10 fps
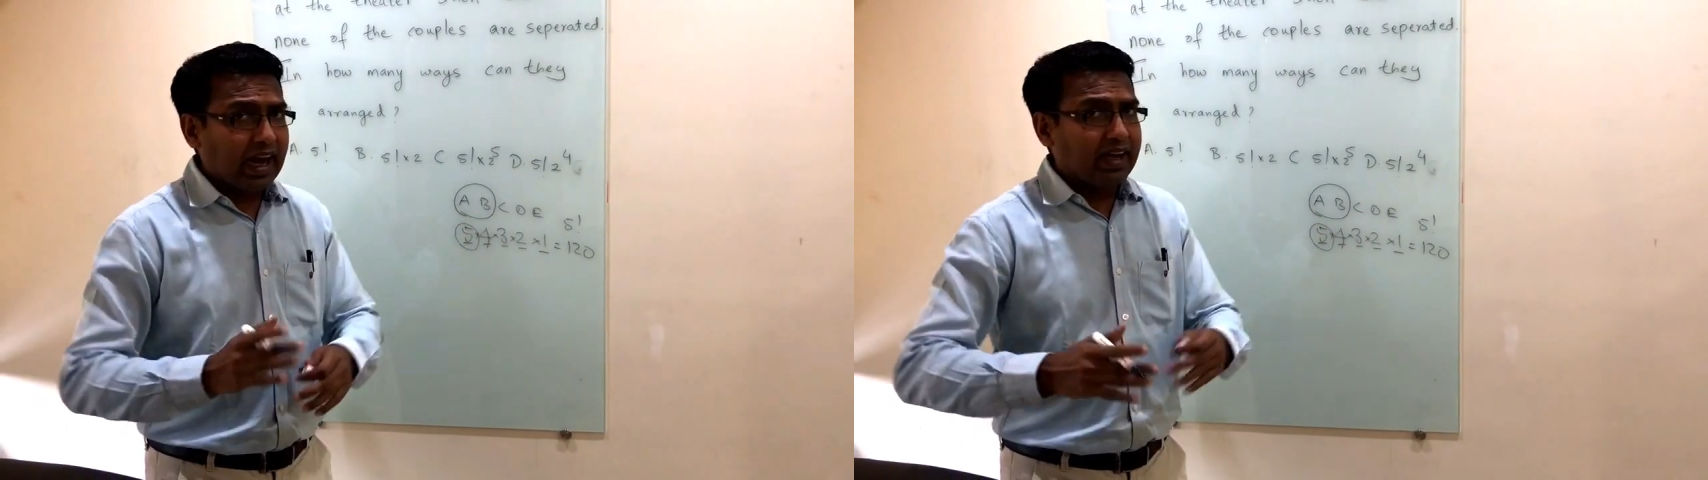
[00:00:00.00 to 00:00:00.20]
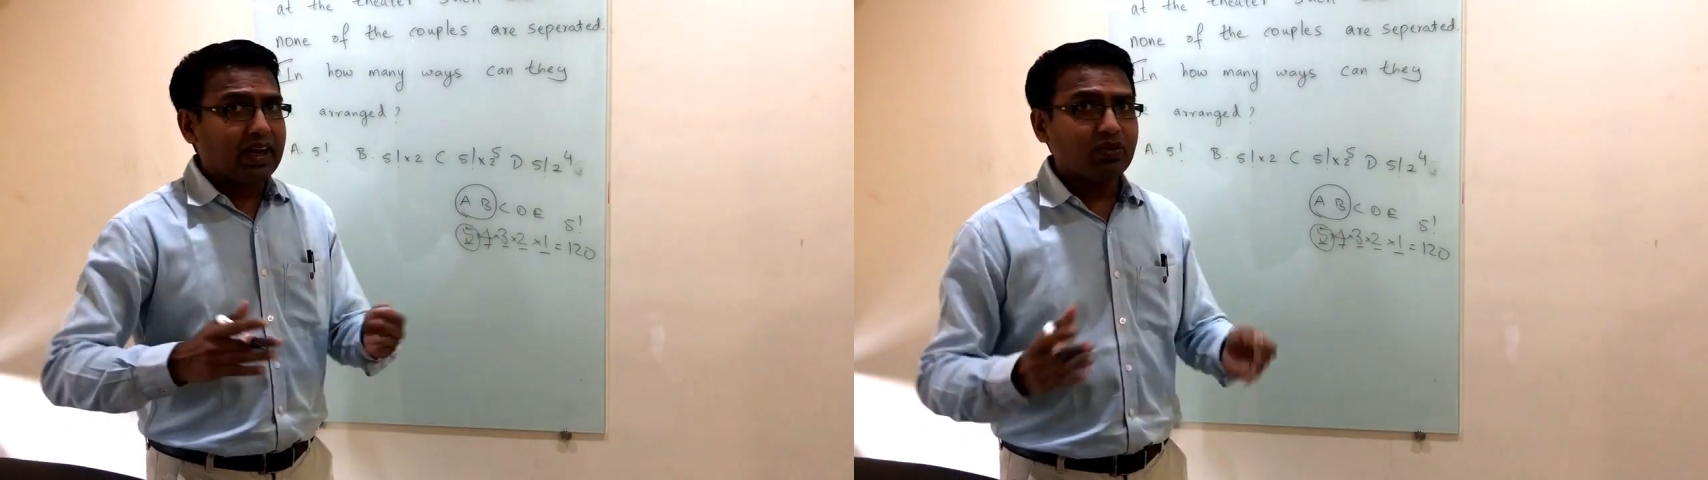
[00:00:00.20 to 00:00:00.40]

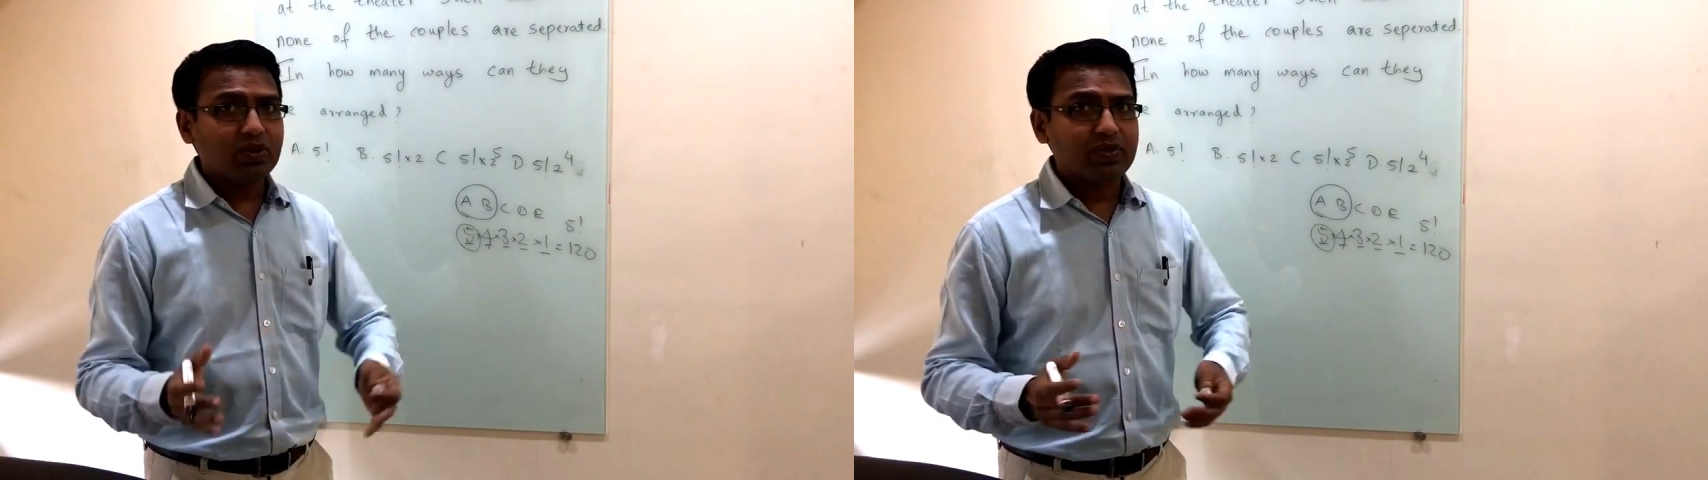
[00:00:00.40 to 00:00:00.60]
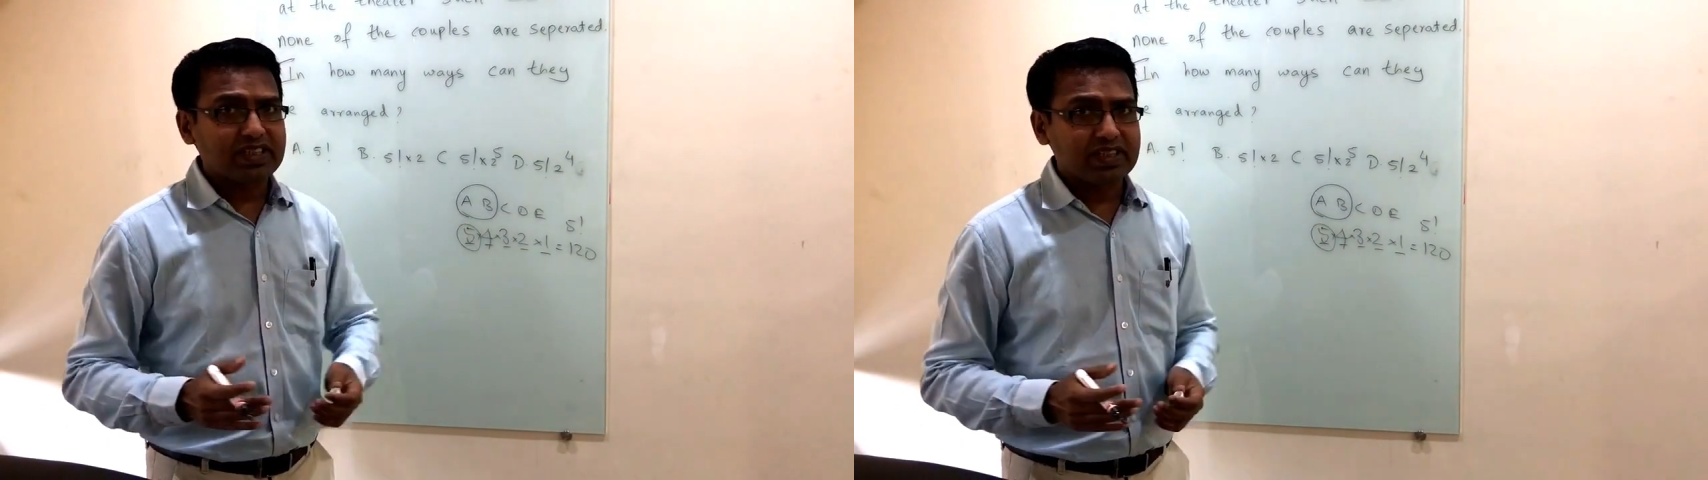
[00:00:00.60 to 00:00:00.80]
and now
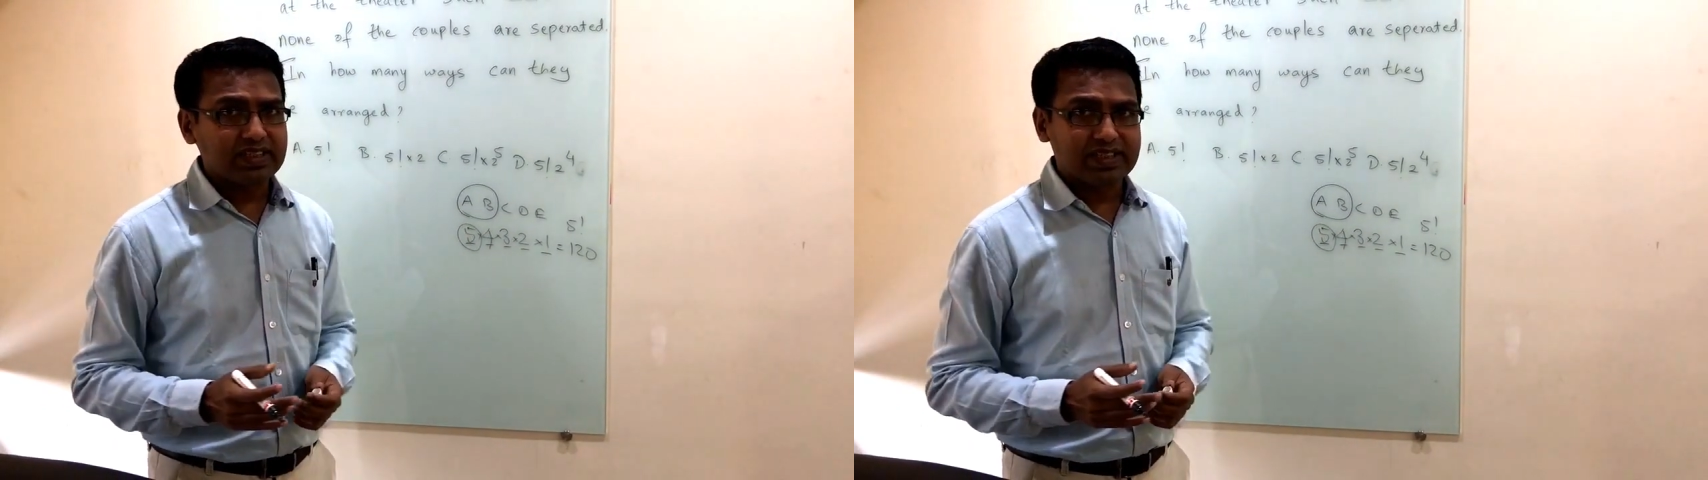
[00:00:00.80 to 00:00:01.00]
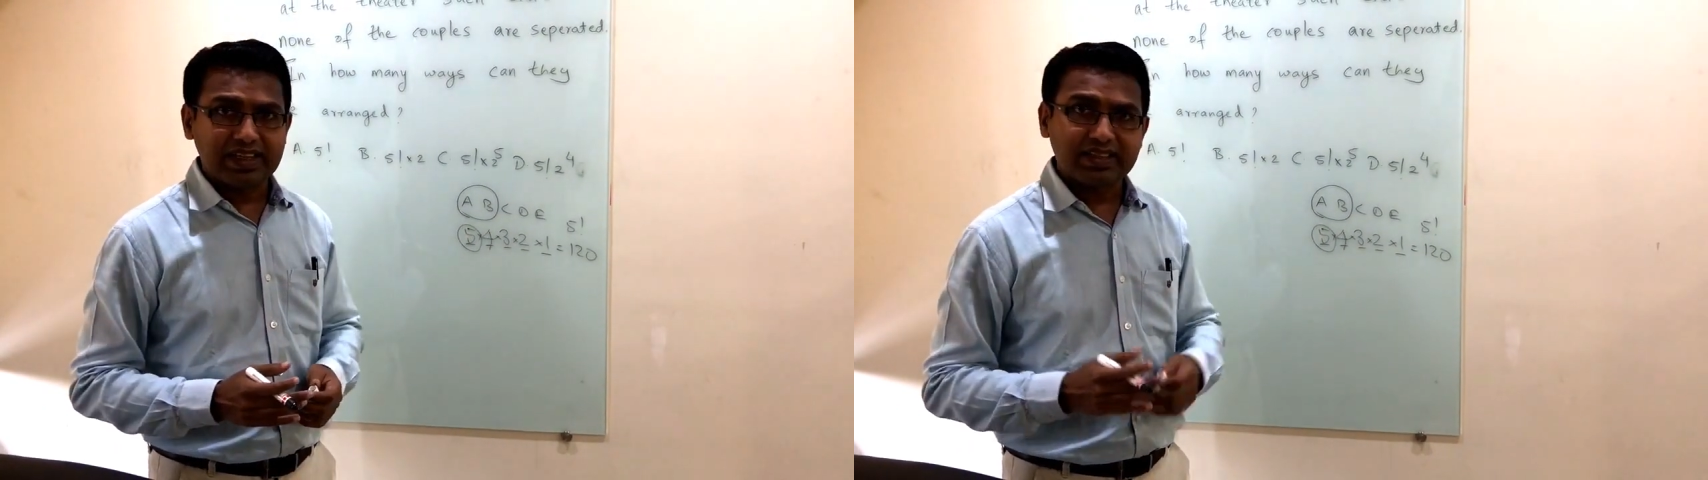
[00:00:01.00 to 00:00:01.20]
the
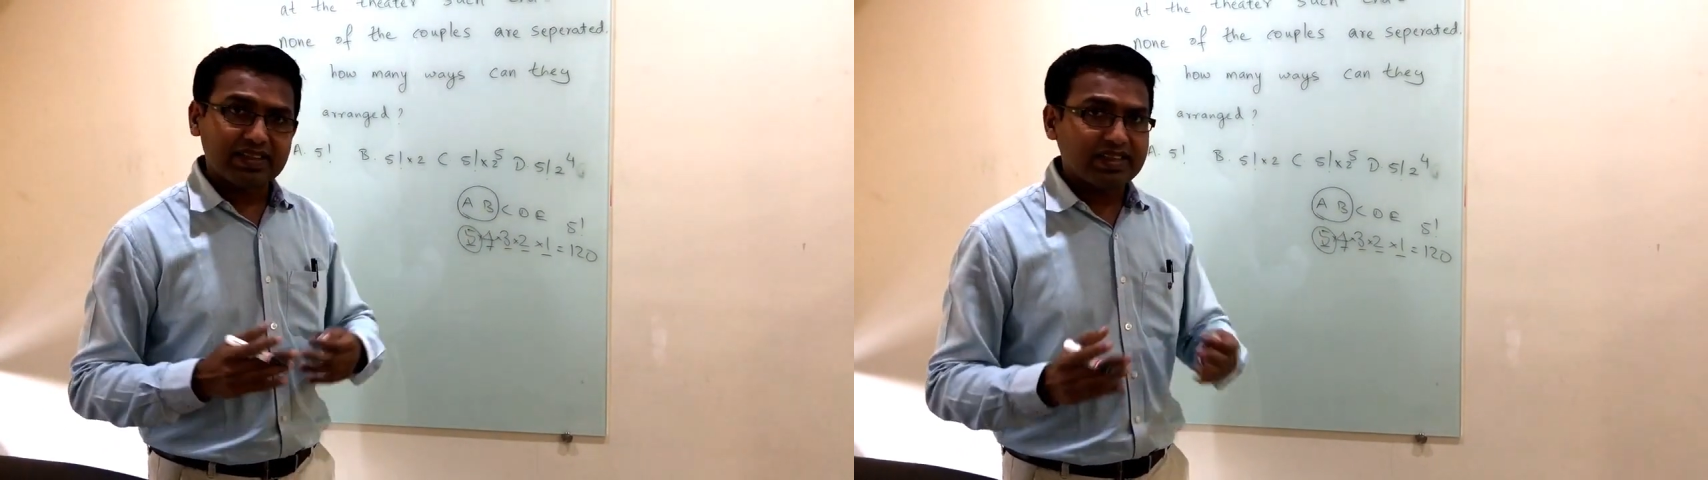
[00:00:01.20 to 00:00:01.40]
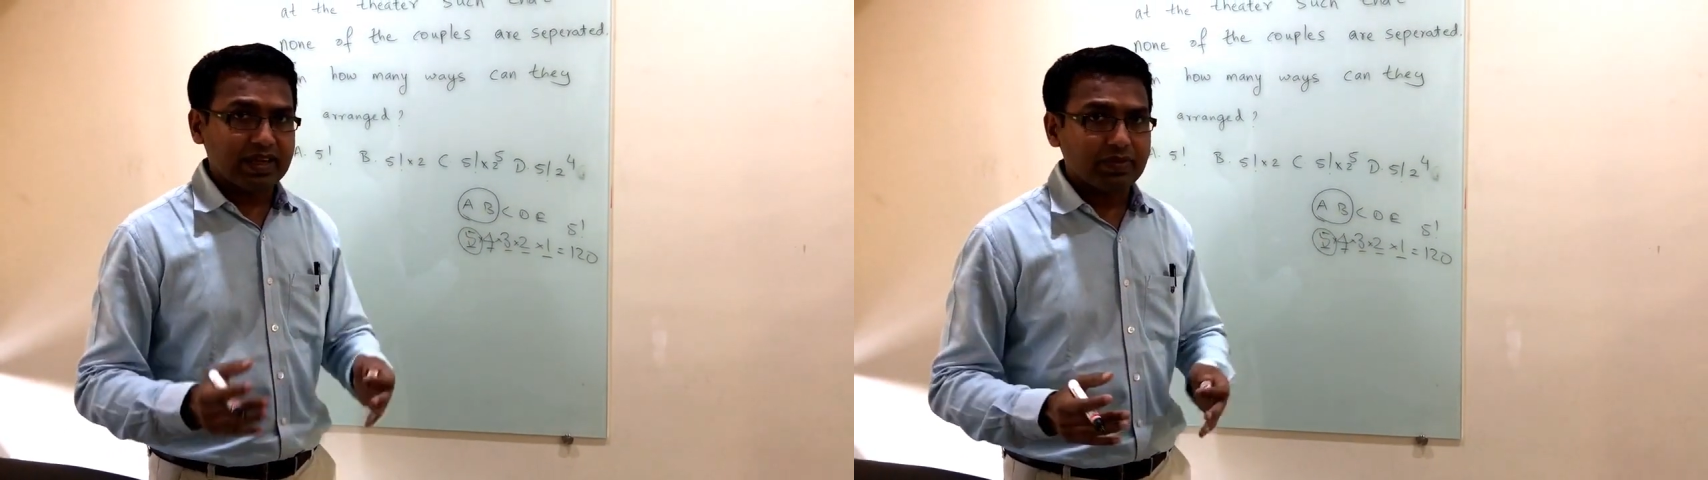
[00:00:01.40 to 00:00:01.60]
question says
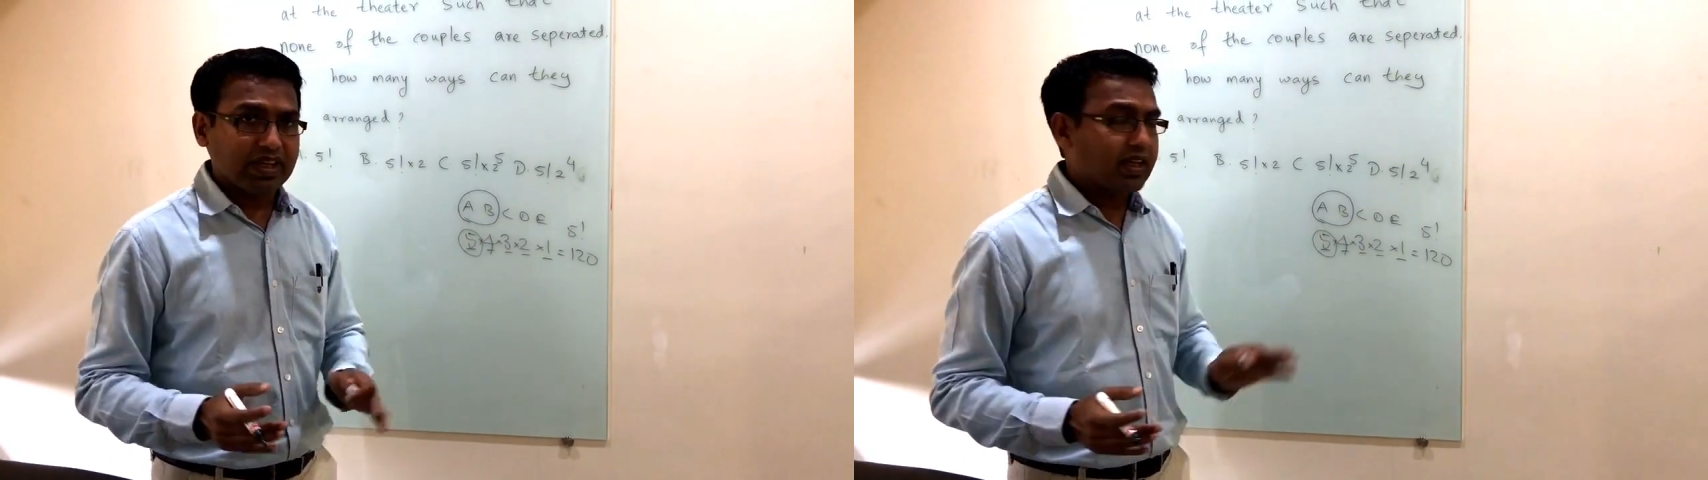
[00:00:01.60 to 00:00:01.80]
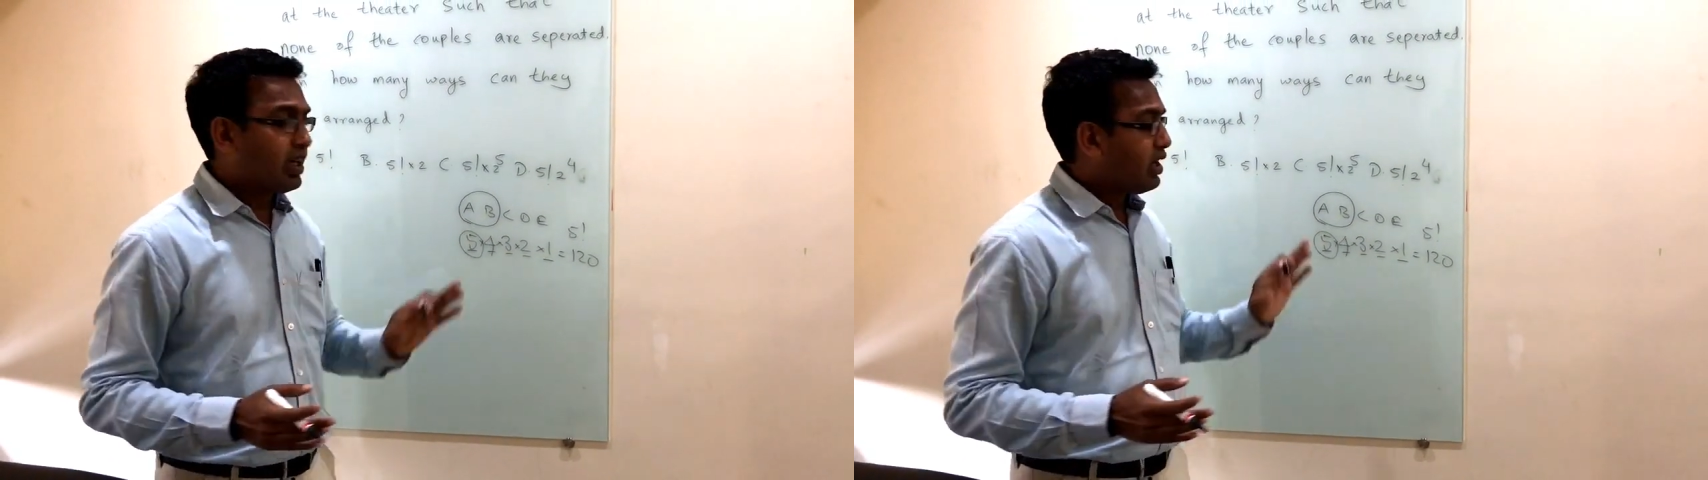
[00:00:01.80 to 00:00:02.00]
the same
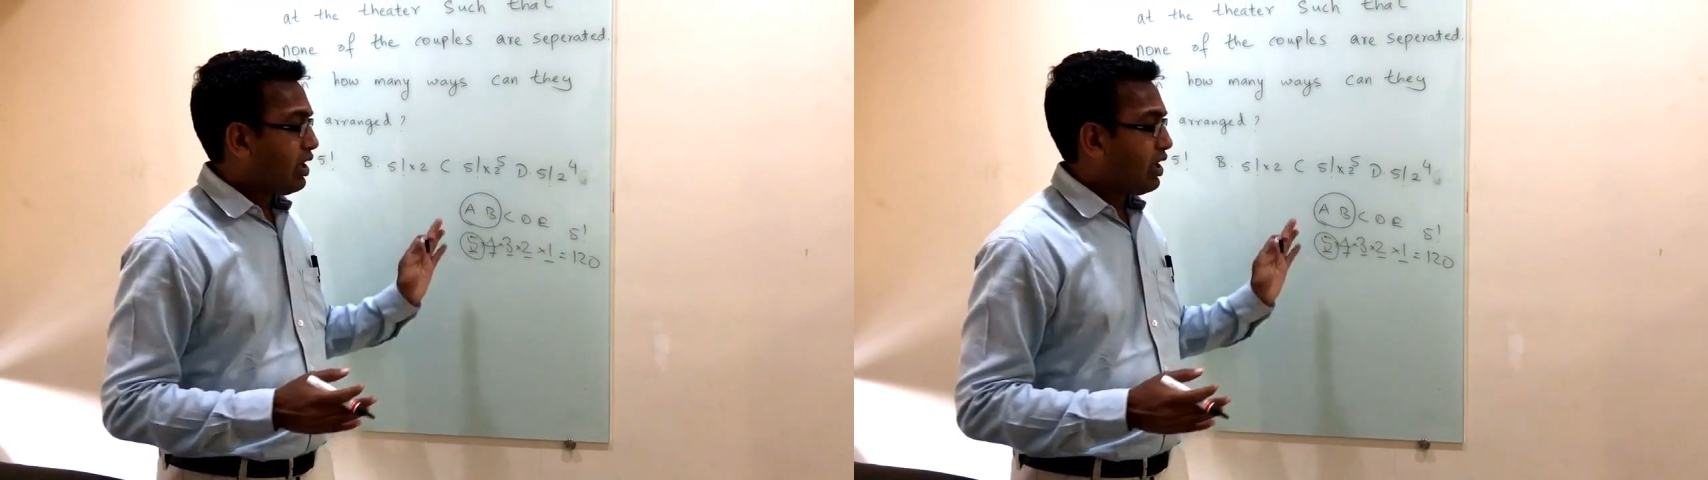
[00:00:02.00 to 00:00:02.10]
thing.